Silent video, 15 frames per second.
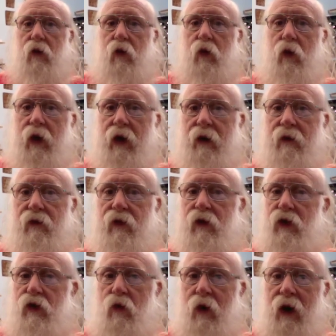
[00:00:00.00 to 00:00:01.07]
when the
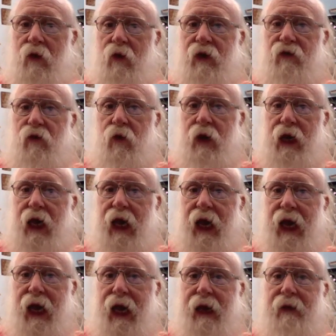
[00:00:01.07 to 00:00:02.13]
square wave went
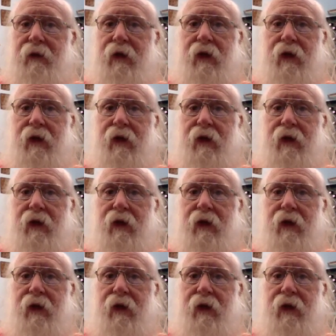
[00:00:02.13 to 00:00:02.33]
high,